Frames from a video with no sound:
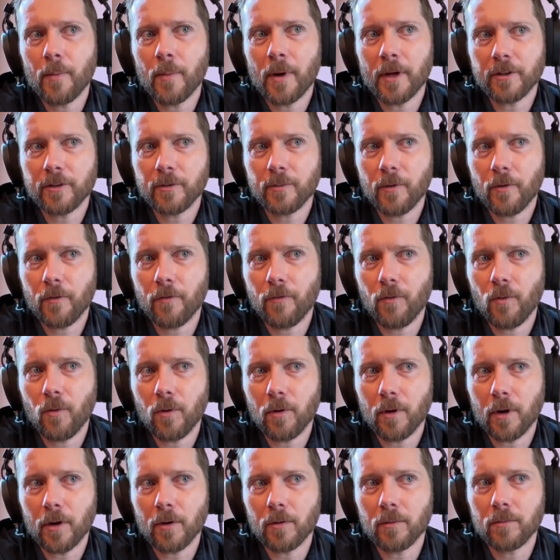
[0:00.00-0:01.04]
months
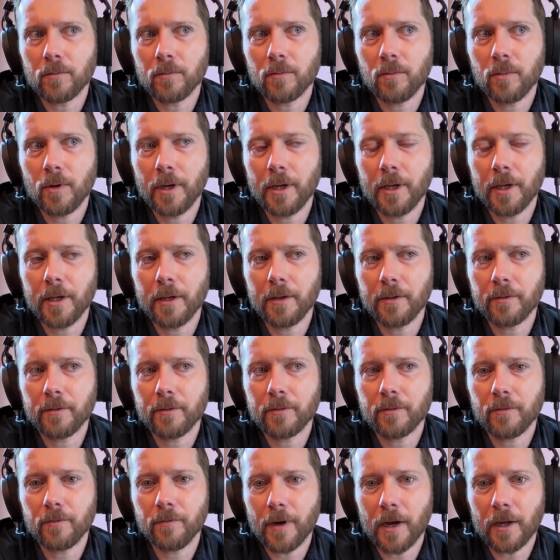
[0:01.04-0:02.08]
before we
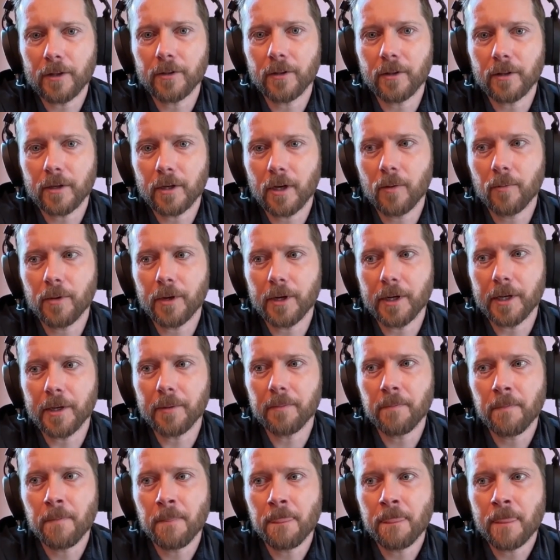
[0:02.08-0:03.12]
founded the company.